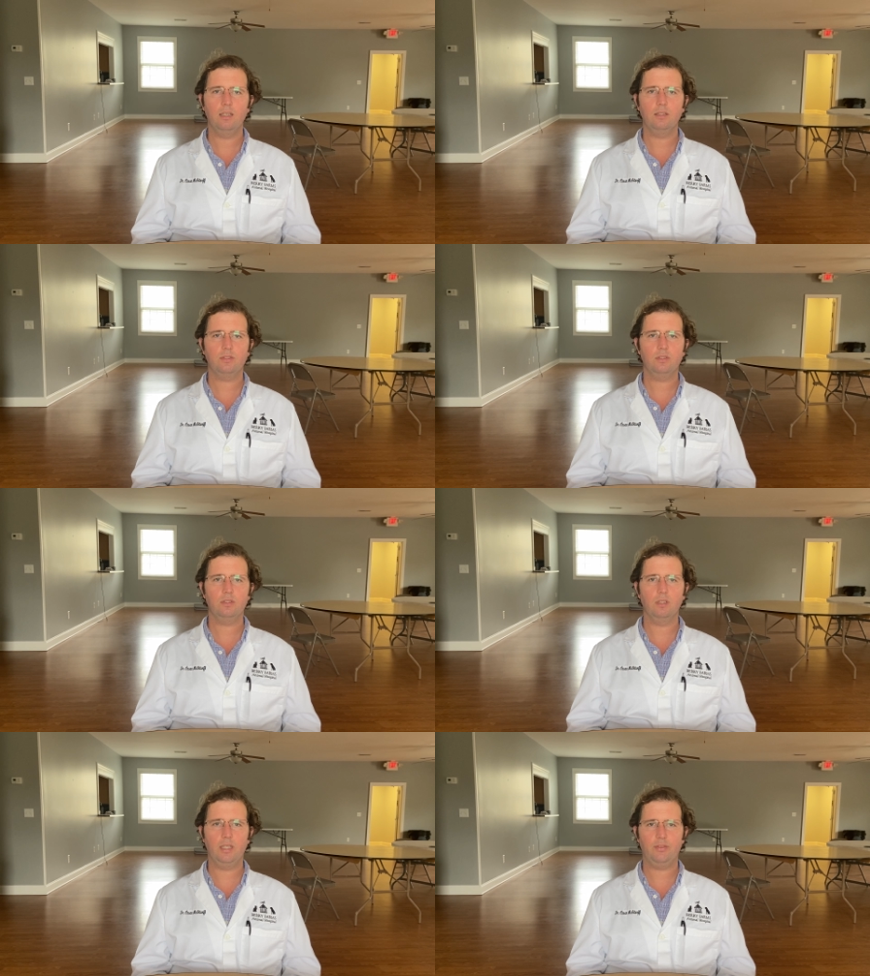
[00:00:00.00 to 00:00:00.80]
It's good
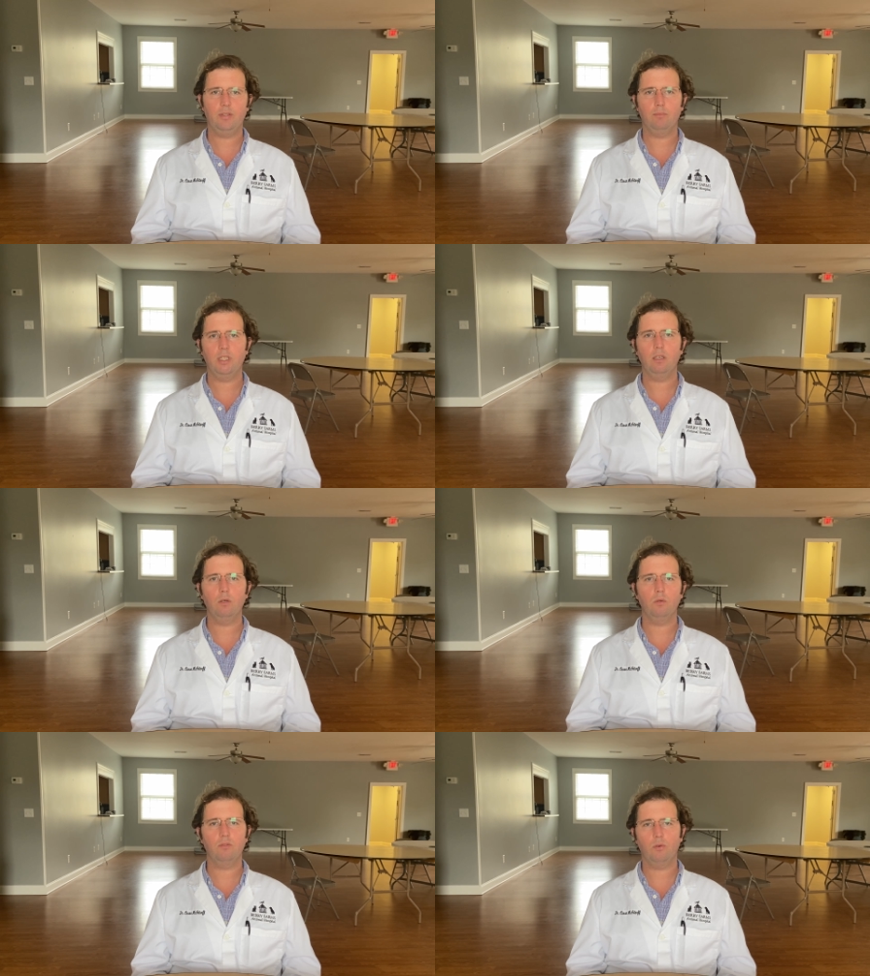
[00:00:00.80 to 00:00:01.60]
to let them
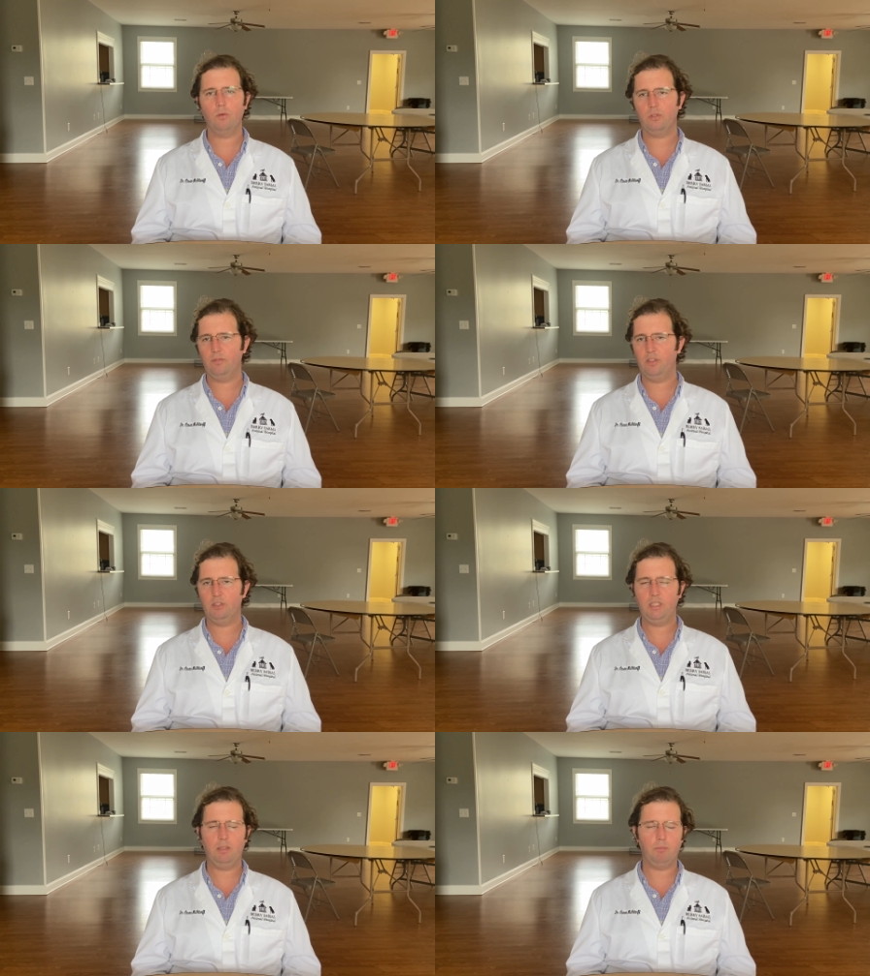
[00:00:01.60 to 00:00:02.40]
know, of course, if
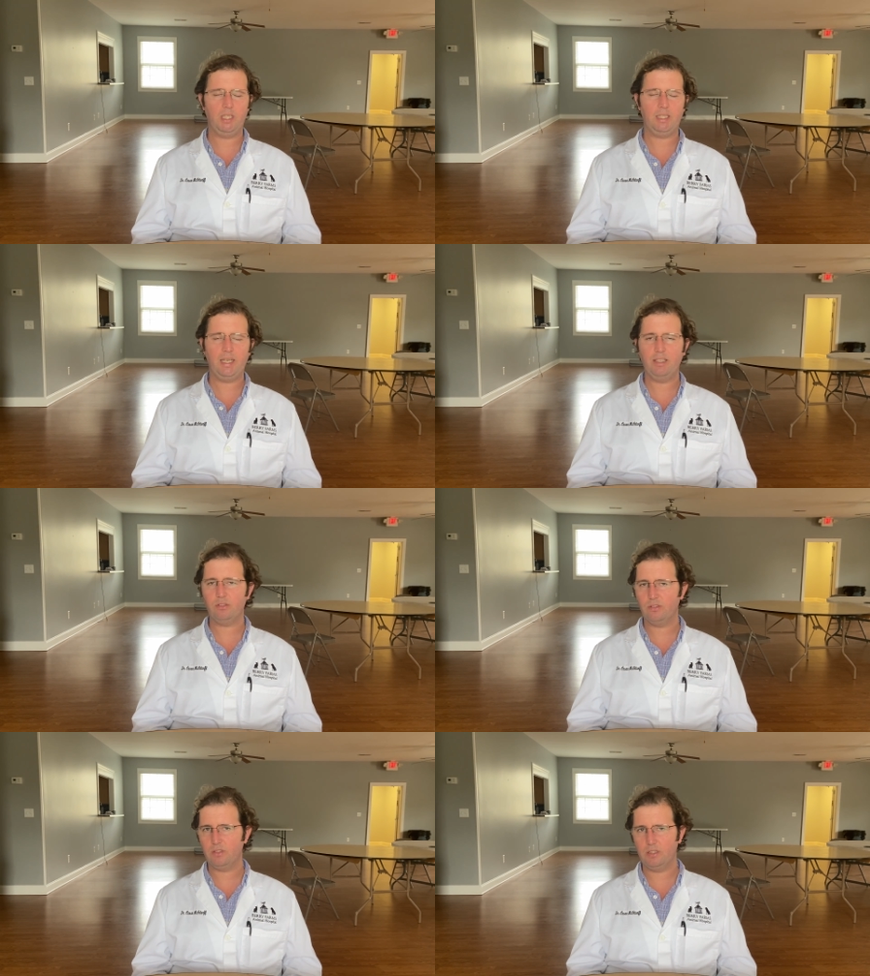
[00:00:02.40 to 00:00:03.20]
there's any
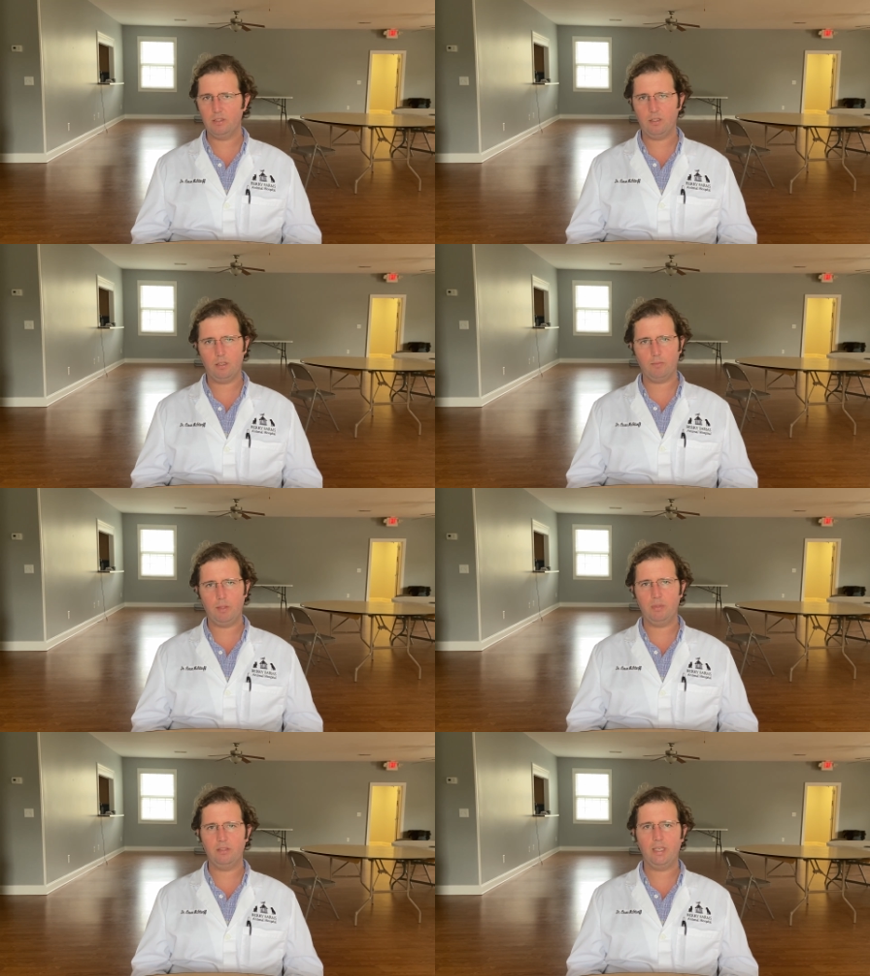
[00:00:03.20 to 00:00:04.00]
medications that your dog may
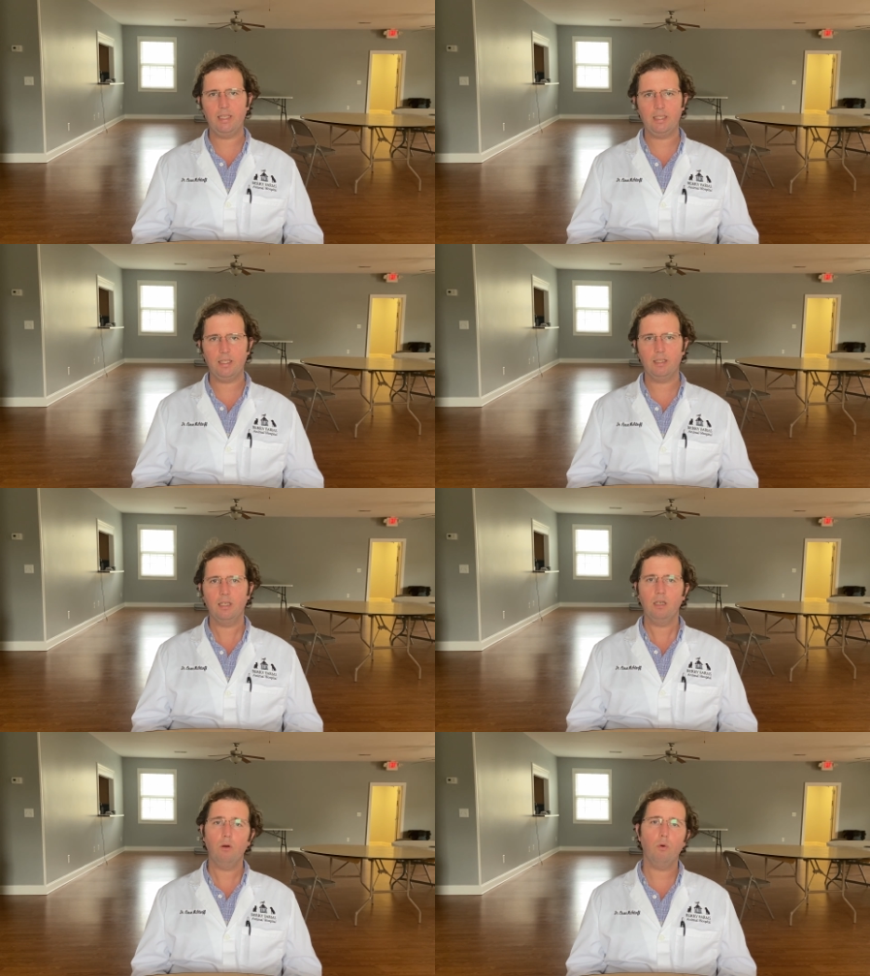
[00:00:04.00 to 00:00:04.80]
be taking,
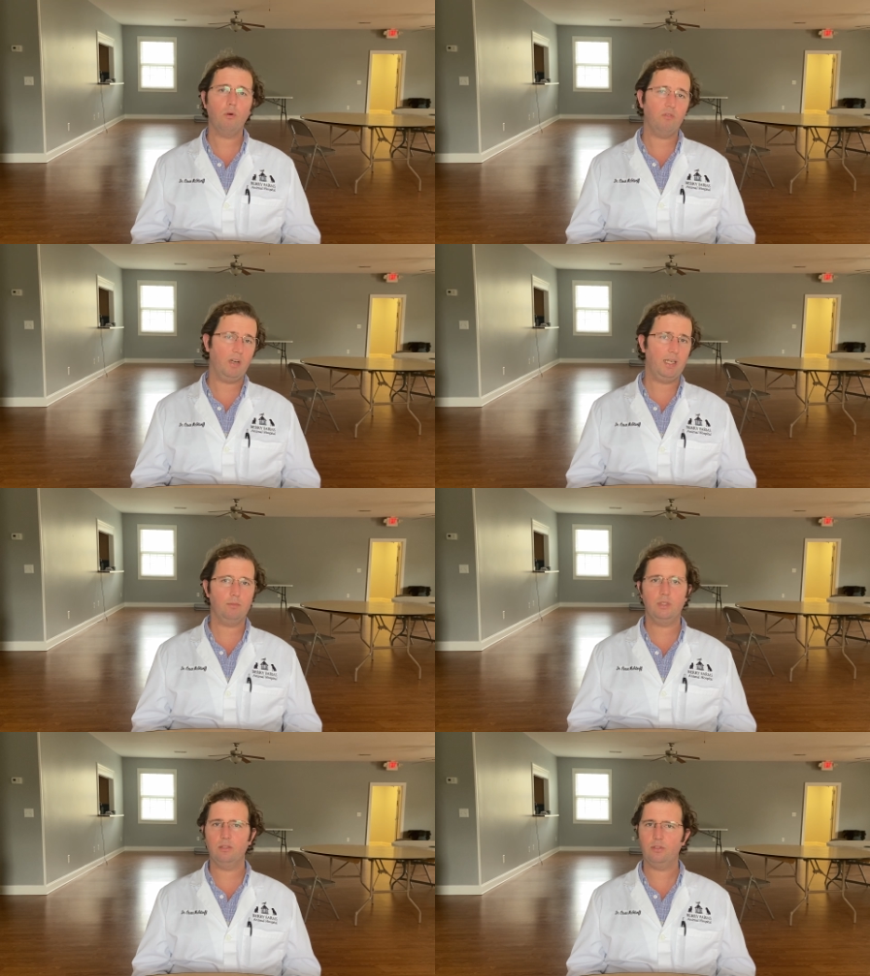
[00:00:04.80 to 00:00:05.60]
or
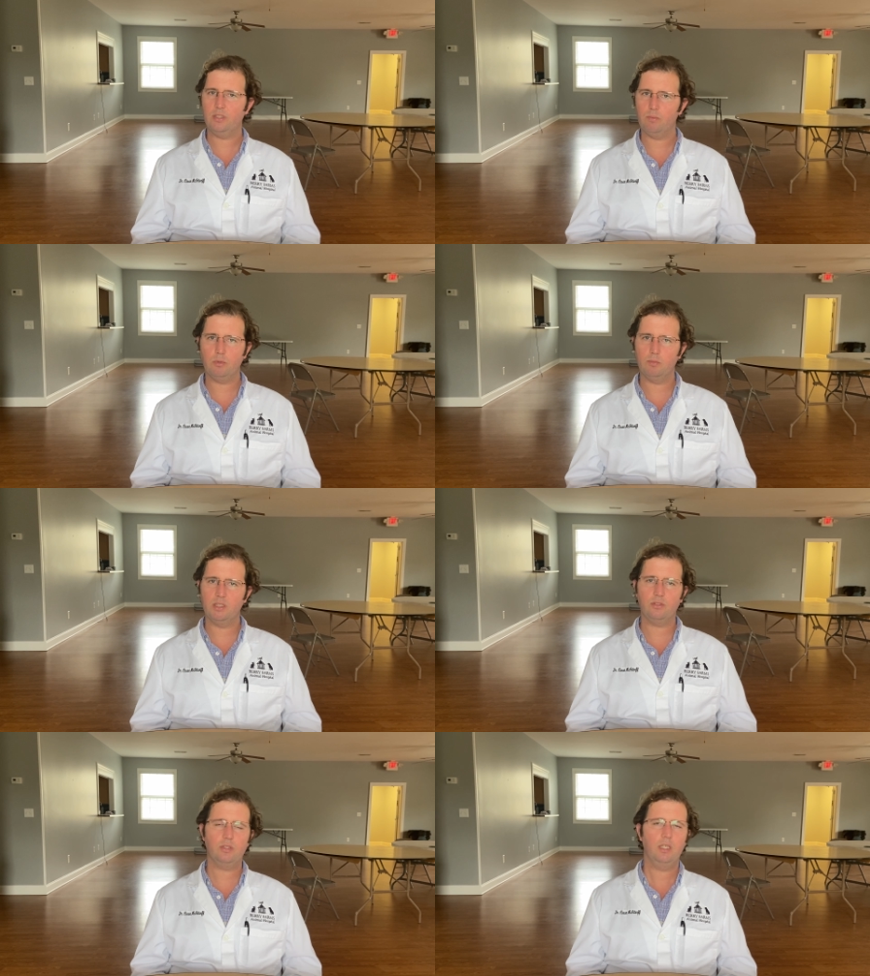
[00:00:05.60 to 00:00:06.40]
vitamins,
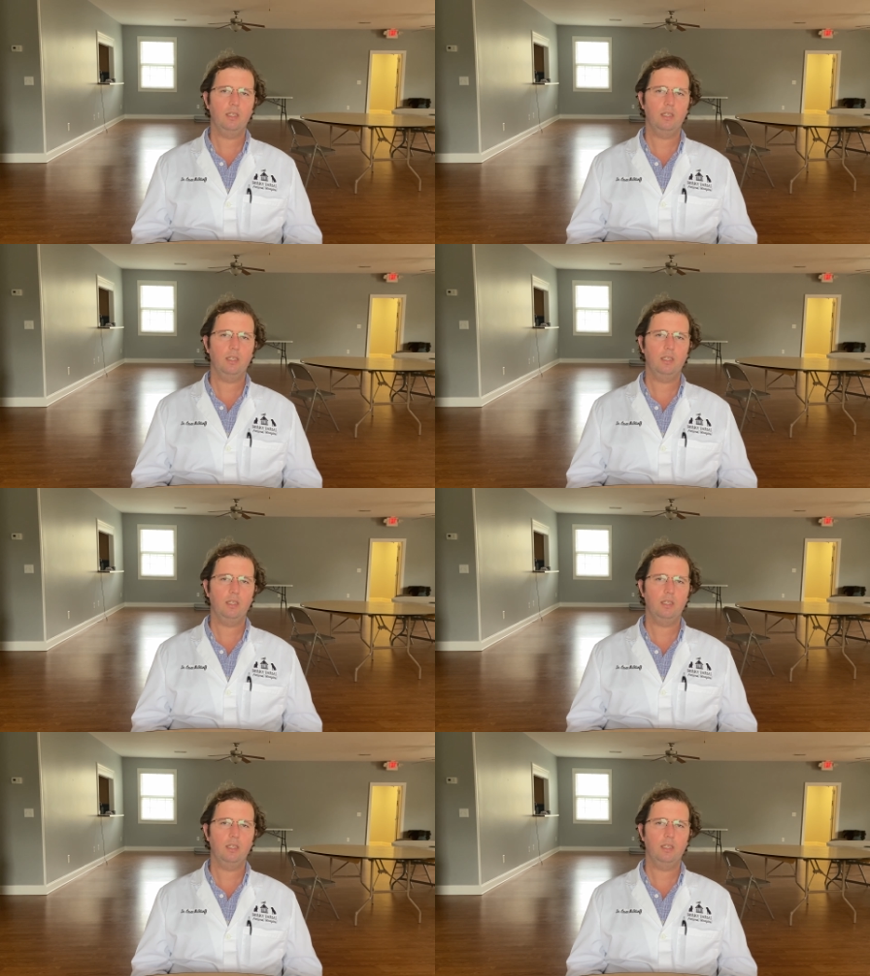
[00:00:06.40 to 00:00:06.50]
supplements,